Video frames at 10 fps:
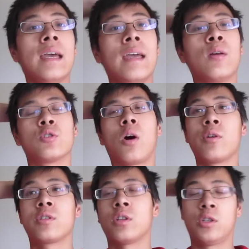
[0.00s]
was
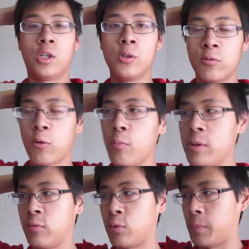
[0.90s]
always such a huge
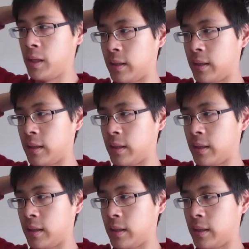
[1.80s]
phobia for me.